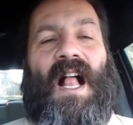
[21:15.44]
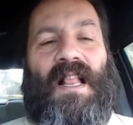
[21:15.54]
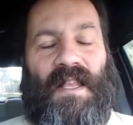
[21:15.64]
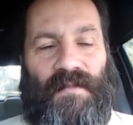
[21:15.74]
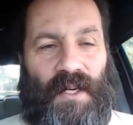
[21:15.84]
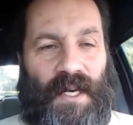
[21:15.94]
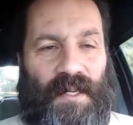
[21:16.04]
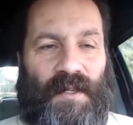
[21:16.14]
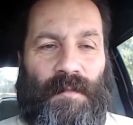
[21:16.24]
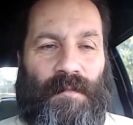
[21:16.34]
Love you
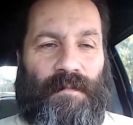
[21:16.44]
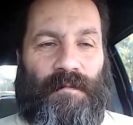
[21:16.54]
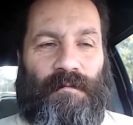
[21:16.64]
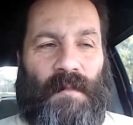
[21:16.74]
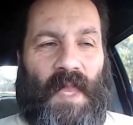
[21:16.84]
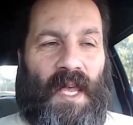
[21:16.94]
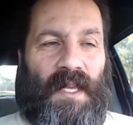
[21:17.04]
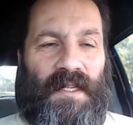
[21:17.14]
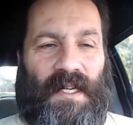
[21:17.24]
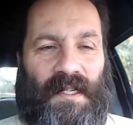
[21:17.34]
guys.
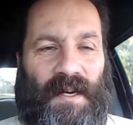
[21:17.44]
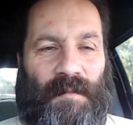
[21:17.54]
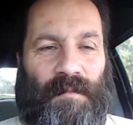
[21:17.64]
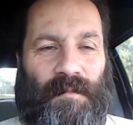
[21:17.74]
Take care.